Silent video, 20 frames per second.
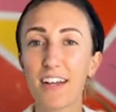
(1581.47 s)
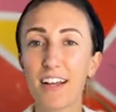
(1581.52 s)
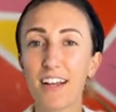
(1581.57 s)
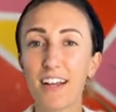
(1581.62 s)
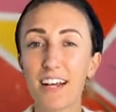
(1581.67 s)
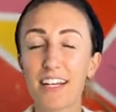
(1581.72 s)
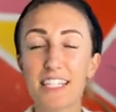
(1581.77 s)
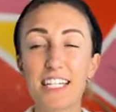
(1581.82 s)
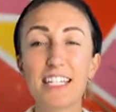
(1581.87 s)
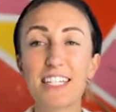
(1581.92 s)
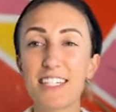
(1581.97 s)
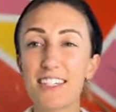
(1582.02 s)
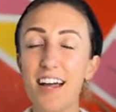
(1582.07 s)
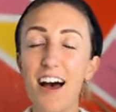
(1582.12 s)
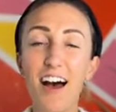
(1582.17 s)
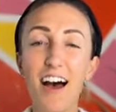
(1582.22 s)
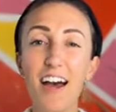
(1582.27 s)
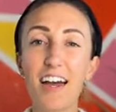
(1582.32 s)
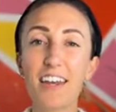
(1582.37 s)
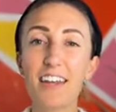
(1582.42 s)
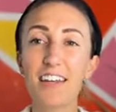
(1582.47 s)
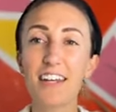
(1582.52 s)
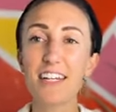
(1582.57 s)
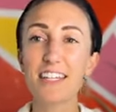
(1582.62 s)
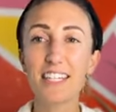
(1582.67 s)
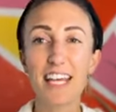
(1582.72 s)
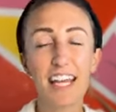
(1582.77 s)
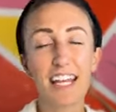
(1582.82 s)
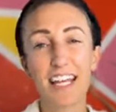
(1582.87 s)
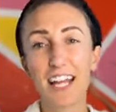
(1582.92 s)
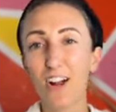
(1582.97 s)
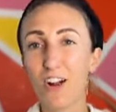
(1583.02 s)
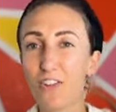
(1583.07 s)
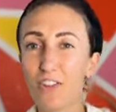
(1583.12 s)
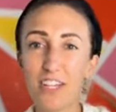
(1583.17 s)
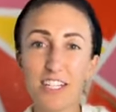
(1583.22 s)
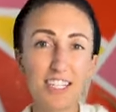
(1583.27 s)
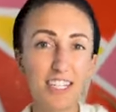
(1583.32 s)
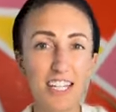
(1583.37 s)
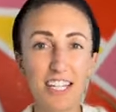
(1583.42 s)
Because it's not take care of
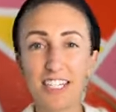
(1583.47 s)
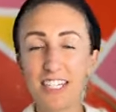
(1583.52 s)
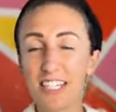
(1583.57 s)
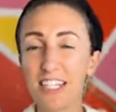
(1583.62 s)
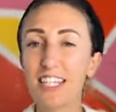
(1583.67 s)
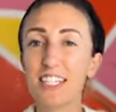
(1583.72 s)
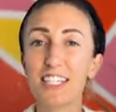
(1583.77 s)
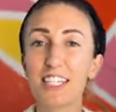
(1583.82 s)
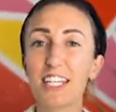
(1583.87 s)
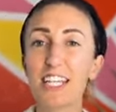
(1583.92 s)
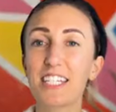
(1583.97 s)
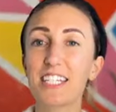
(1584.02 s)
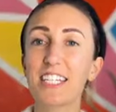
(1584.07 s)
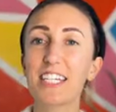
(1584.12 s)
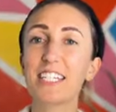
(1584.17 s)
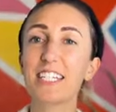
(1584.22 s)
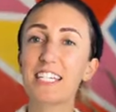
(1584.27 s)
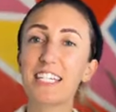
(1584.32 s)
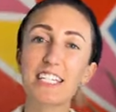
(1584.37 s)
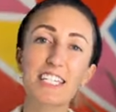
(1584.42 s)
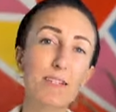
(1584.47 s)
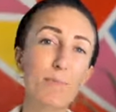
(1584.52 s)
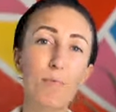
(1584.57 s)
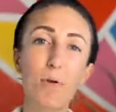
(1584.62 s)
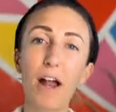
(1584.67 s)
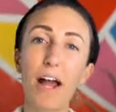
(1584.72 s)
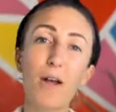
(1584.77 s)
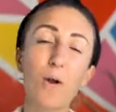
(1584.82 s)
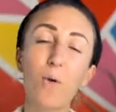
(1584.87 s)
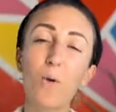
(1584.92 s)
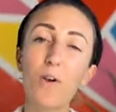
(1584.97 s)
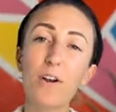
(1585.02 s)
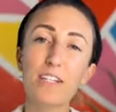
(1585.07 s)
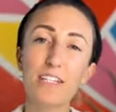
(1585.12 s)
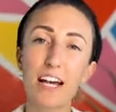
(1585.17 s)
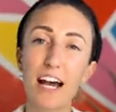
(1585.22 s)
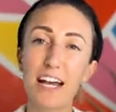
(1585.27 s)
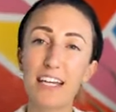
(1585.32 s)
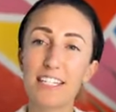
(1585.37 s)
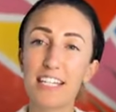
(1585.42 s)
this, this, this, this. It's, it's a
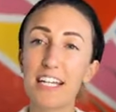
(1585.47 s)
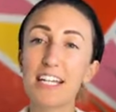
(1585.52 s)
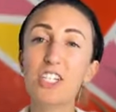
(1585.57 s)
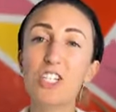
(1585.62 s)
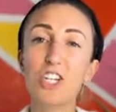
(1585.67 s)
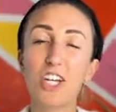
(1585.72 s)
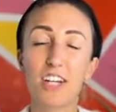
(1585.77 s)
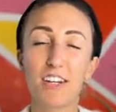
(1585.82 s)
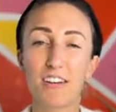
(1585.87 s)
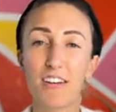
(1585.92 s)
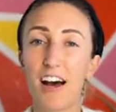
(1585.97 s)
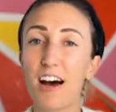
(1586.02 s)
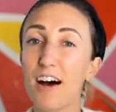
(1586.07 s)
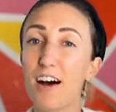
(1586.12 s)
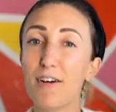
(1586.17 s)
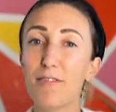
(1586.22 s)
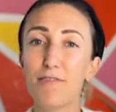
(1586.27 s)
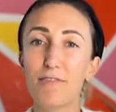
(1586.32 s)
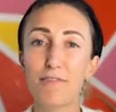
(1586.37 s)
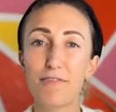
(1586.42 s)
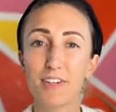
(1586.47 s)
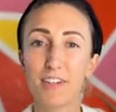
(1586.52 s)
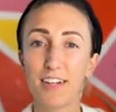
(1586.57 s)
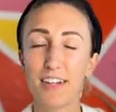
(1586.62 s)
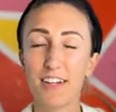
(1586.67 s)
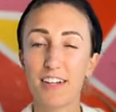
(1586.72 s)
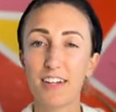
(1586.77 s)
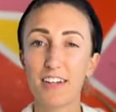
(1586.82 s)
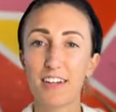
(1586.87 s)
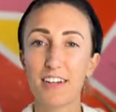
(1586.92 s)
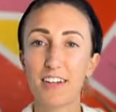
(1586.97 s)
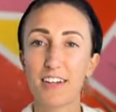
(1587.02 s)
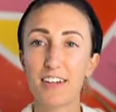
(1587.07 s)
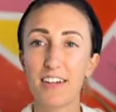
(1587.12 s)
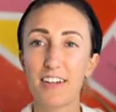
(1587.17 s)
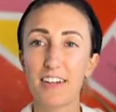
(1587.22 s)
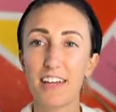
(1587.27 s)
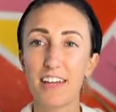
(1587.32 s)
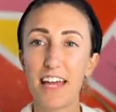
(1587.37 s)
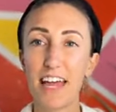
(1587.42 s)
prioritization of.
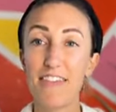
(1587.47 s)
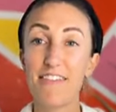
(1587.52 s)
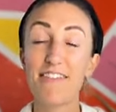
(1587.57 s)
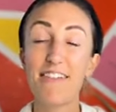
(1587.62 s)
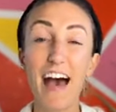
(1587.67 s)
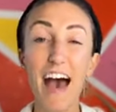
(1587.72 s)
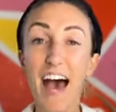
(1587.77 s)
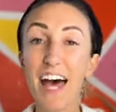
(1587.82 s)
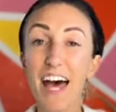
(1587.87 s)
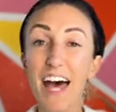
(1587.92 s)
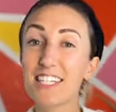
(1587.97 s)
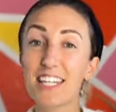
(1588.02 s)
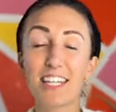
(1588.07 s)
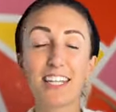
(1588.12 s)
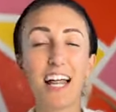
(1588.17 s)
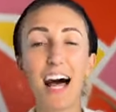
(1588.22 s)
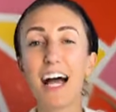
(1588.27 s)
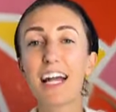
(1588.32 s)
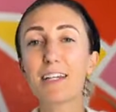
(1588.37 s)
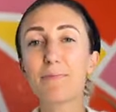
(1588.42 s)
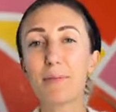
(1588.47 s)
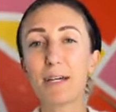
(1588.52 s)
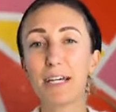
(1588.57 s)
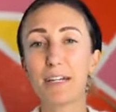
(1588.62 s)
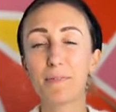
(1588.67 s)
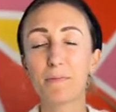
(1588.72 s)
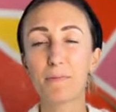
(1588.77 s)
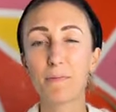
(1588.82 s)
And that is alignment.